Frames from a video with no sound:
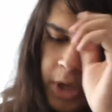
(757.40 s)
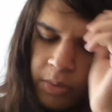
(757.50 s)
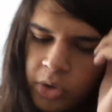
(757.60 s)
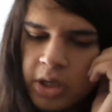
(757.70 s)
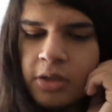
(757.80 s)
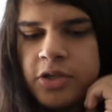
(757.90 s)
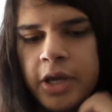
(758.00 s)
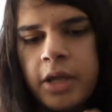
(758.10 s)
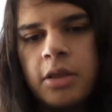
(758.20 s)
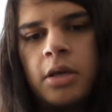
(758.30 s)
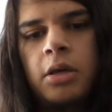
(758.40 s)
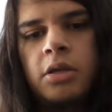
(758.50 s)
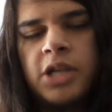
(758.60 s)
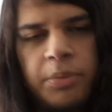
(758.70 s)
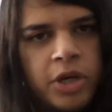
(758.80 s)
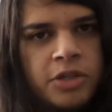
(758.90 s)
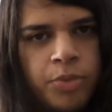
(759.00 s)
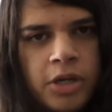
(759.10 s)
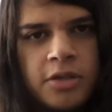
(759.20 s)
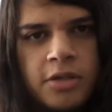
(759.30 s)
am looking to get the Japanese
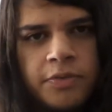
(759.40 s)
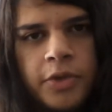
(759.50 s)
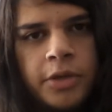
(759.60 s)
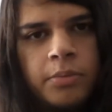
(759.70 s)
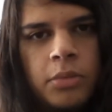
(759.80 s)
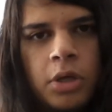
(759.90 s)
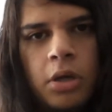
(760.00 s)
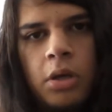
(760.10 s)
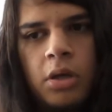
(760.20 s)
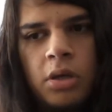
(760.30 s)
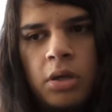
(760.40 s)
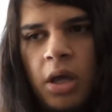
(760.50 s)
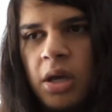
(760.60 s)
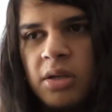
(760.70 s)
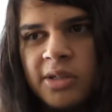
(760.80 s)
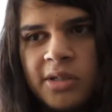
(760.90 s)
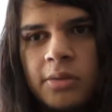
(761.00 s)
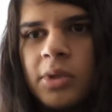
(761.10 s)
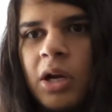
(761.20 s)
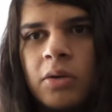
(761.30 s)
presses of them and
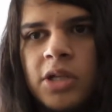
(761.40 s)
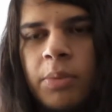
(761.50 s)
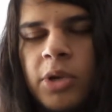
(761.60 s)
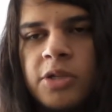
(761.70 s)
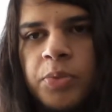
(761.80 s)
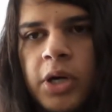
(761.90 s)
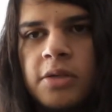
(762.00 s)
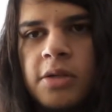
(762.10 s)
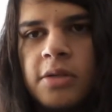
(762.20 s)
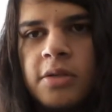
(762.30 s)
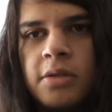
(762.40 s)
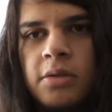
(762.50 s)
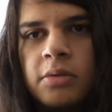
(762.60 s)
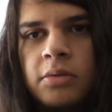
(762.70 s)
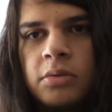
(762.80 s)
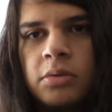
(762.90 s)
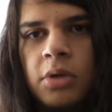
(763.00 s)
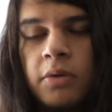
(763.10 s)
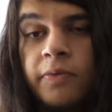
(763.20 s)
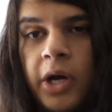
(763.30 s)
you know Japanese presses
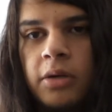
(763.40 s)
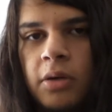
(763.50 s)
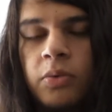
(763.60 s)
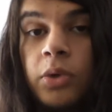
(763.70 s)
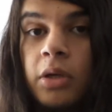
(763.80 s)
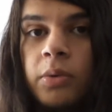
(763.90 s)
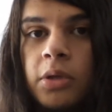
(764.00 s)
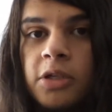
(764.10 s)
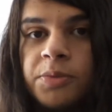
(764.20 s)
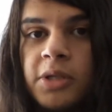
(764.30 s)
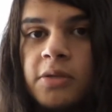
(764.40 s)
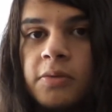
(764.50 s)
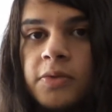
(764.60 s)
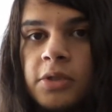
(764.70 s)
on vinyl are really really expensive.